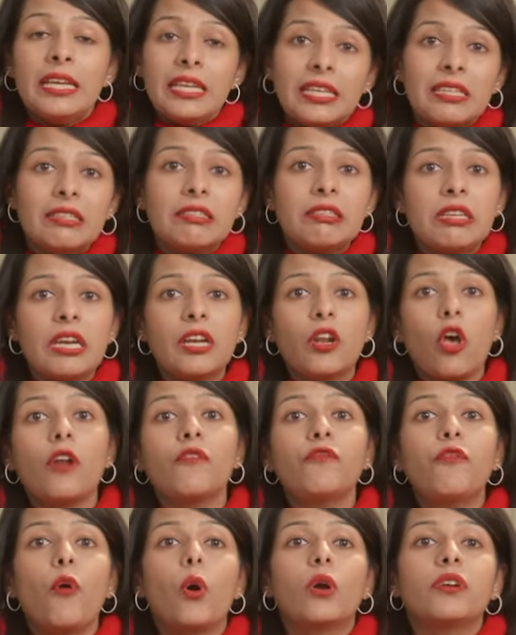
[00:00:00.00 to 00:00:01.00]
instead
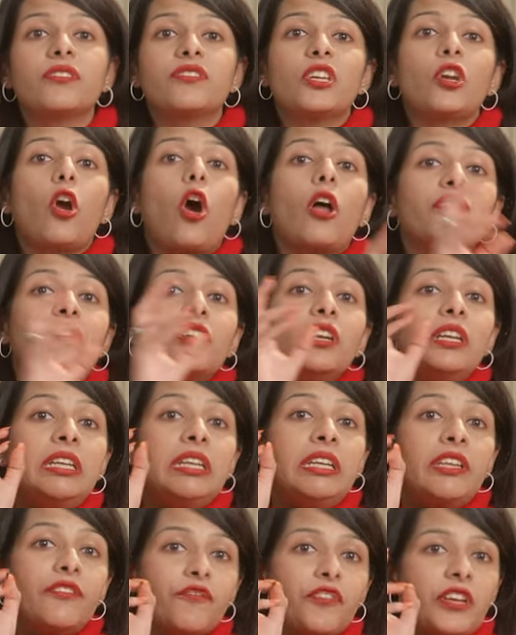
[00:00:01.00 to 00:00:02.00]
of focusing on the
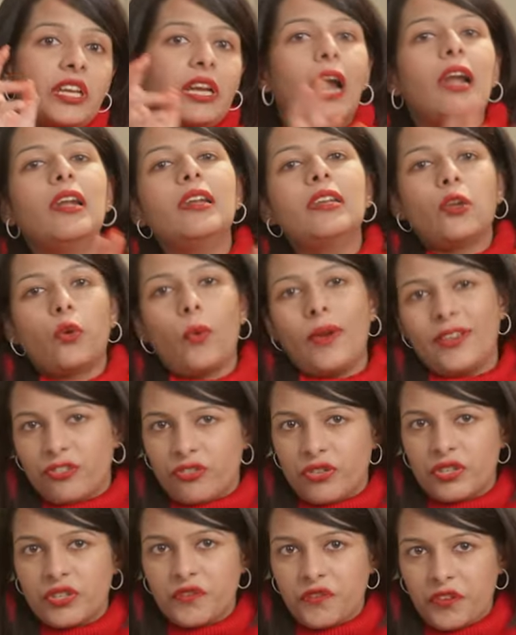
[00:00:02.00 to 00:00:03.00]
difficult
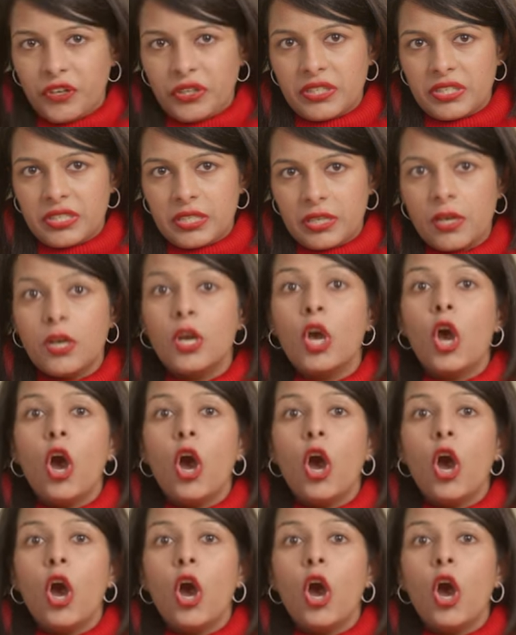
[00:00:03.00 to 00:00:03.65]
questions first.